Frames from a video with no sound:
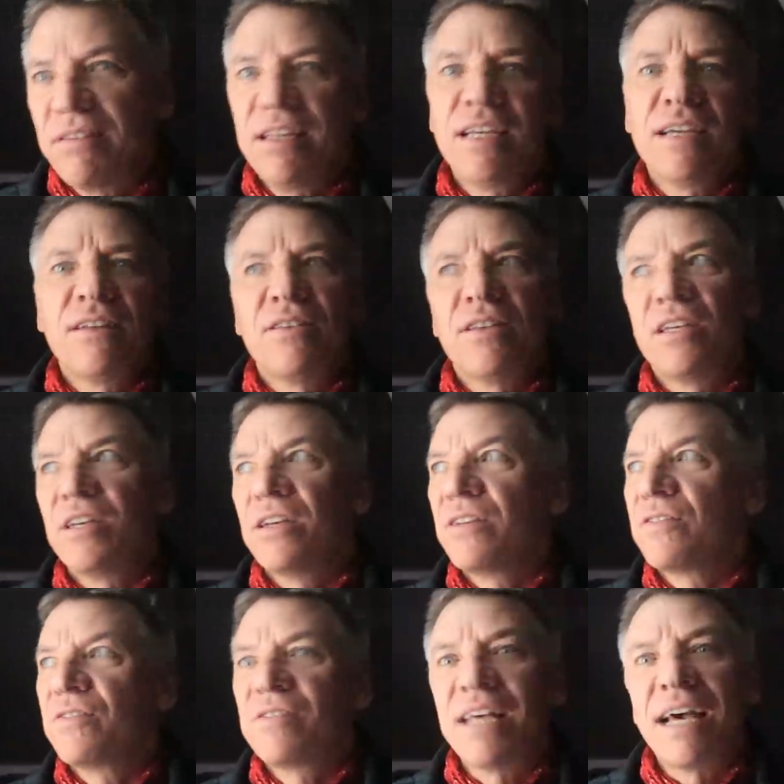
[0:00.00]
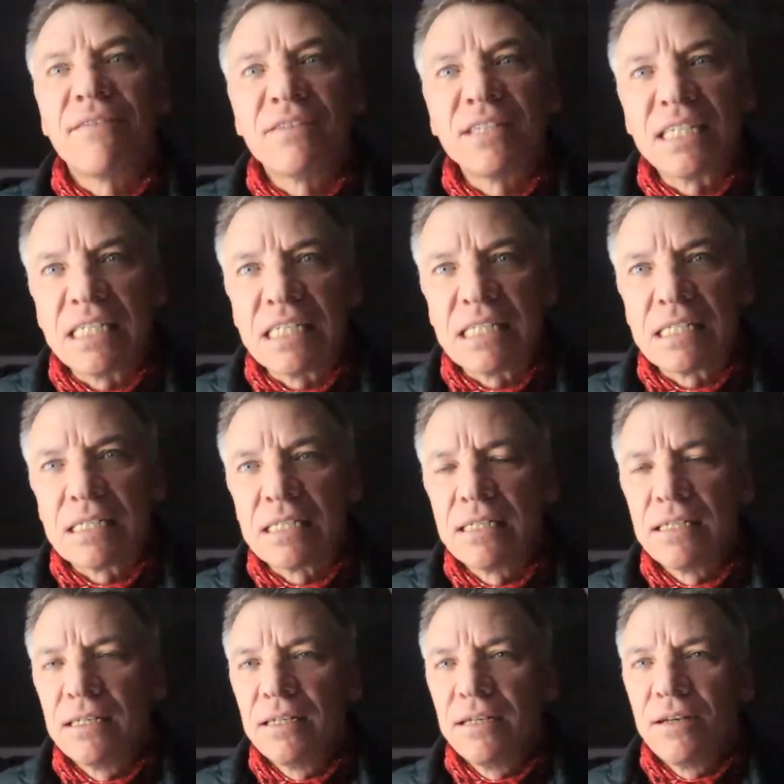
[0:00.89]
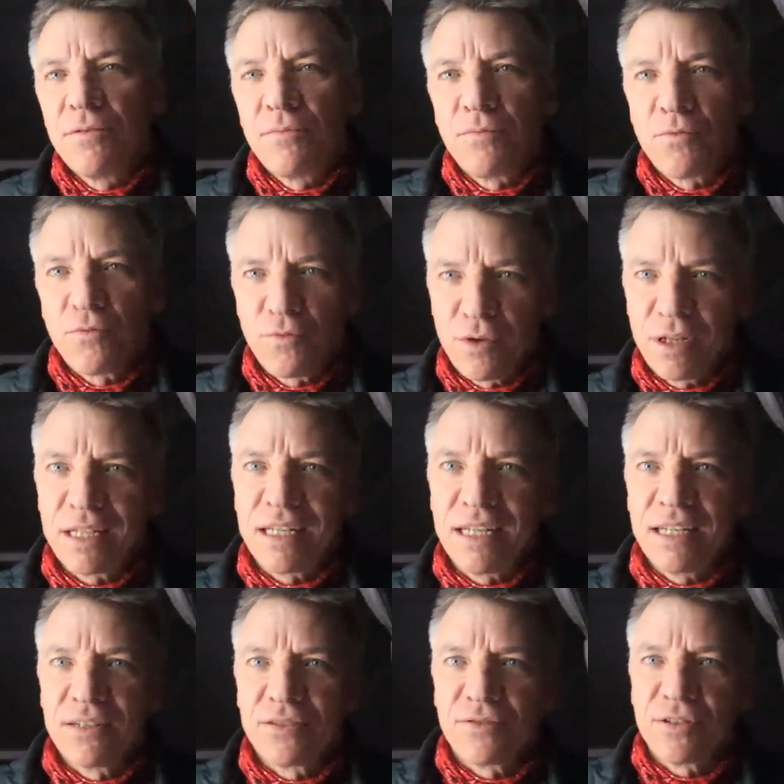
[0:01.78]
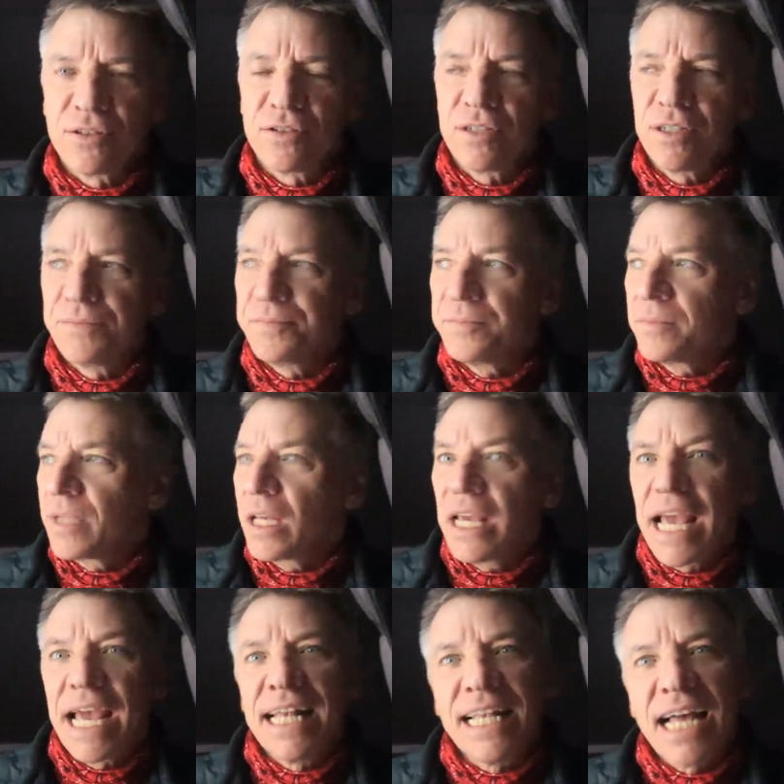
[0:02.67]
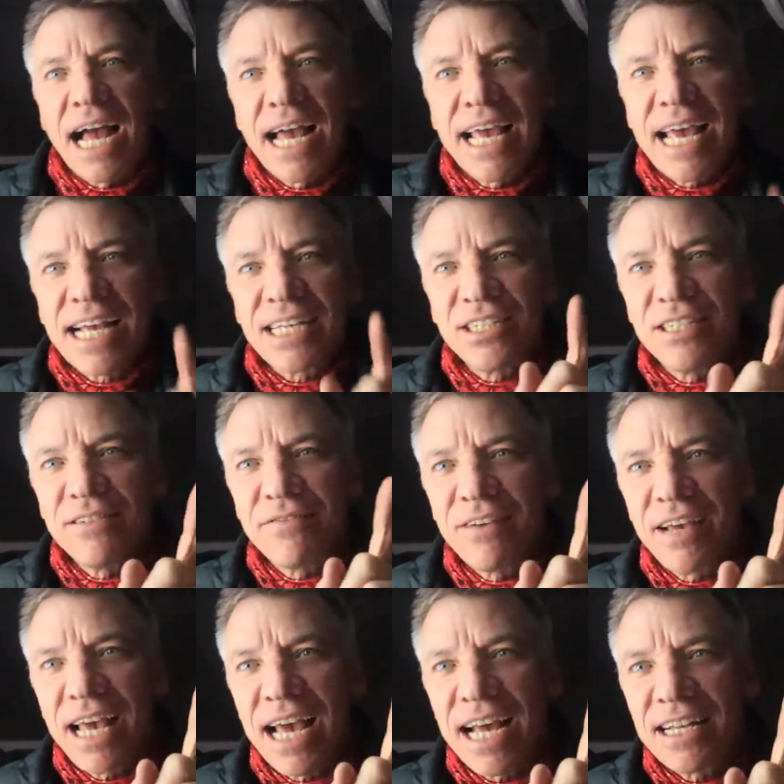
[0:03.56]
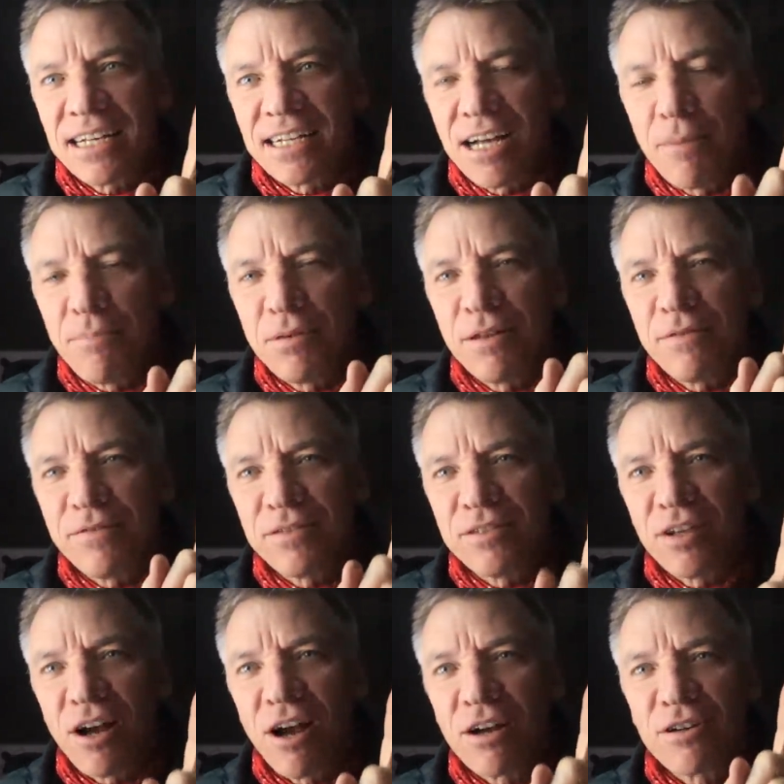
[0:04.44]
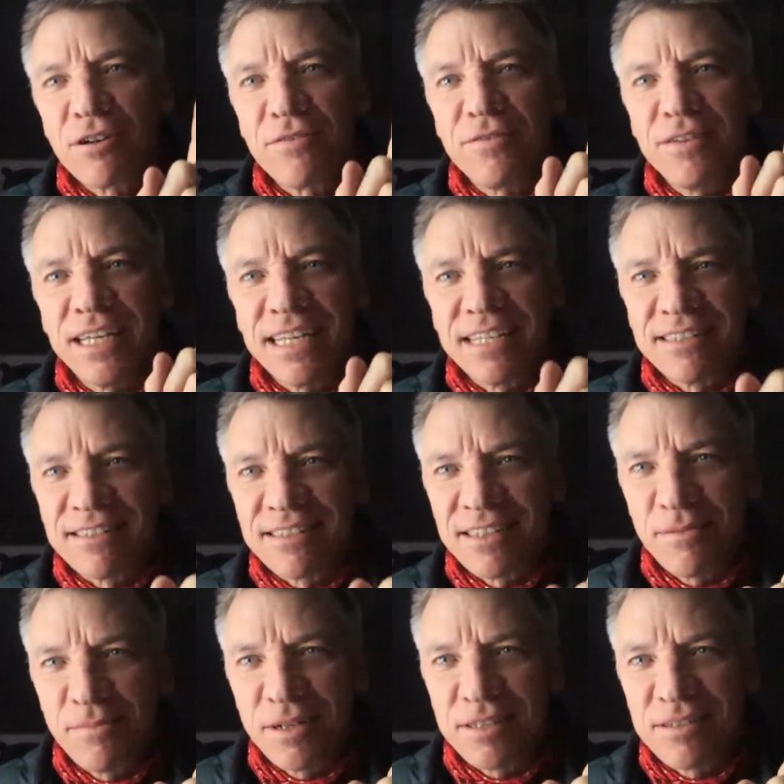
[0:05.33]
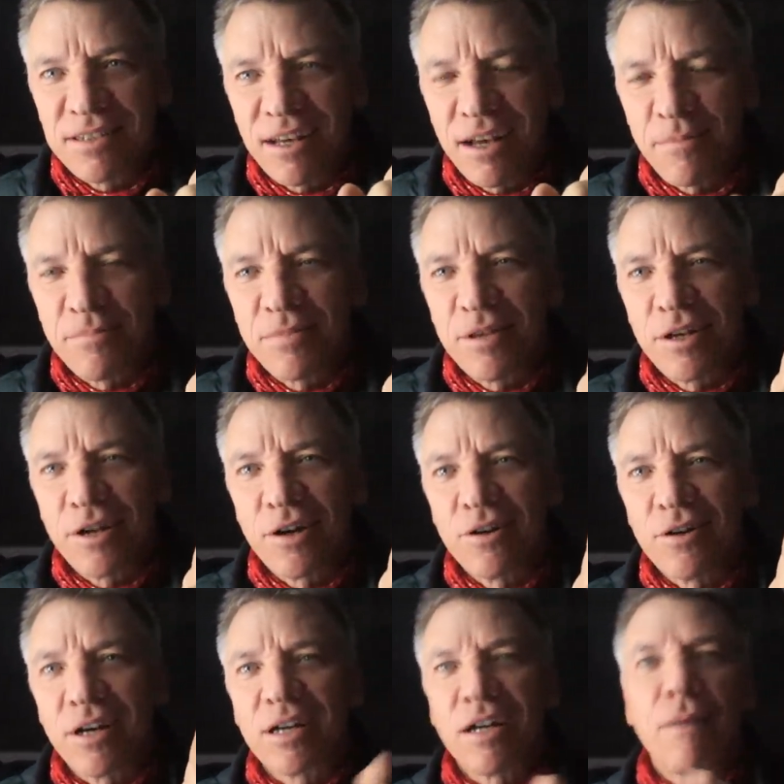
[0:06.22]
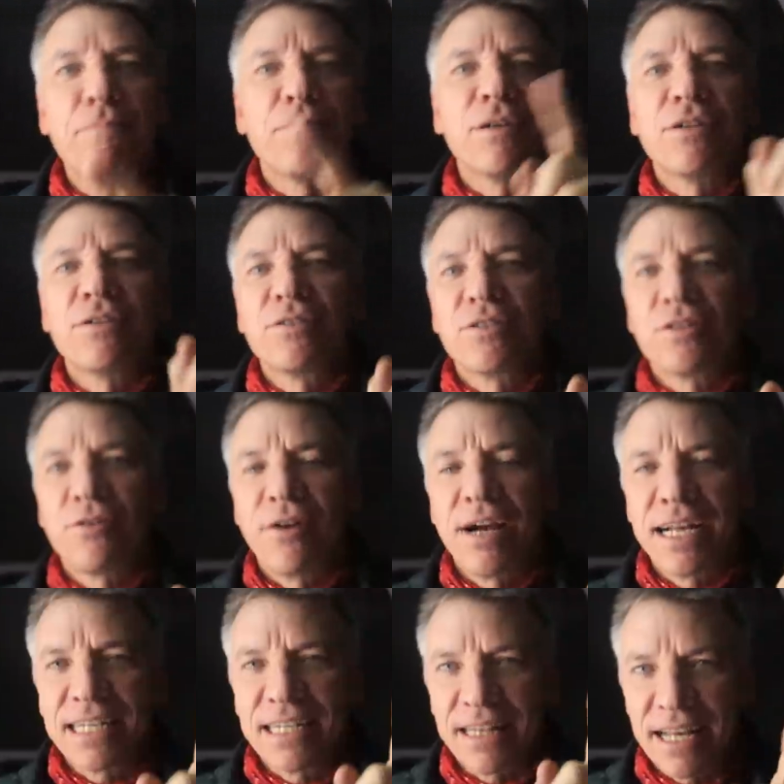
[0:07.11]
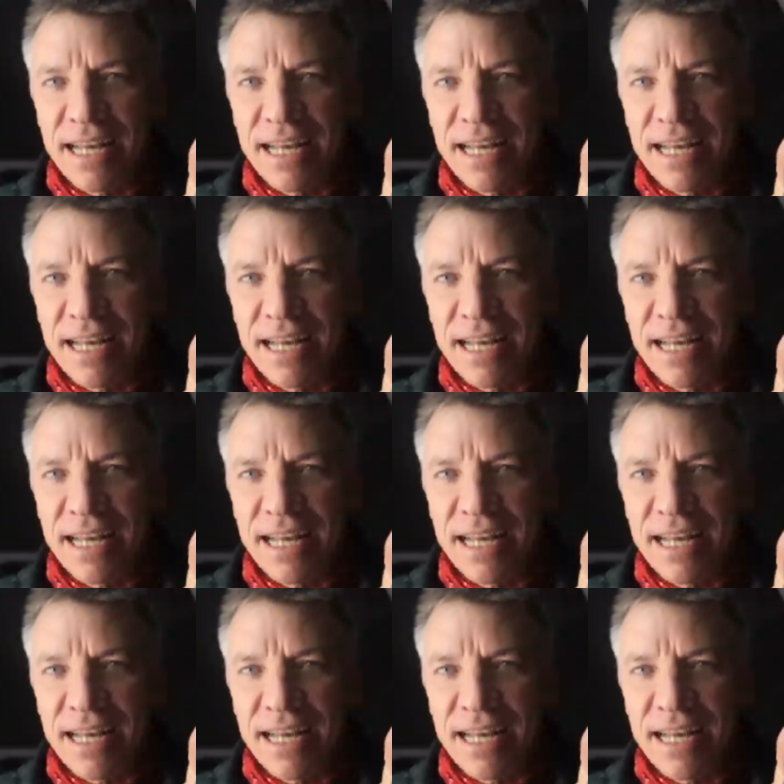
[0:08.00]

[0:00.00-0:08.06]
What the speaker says: think in the 70s. Really interesting. And I actually had a couple of photography exhibits up there a couple years ago. I had a